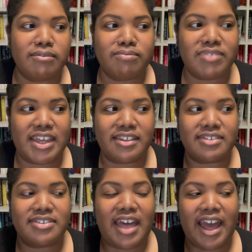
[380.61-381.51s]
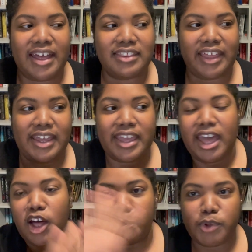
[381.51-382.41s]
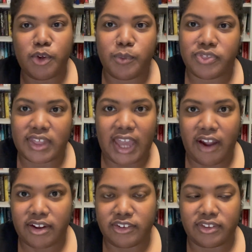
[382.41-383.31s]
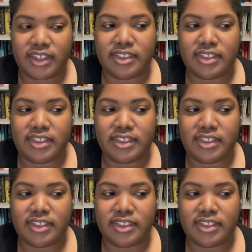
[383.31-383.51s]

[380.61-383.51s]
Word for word: things that like help you with the character like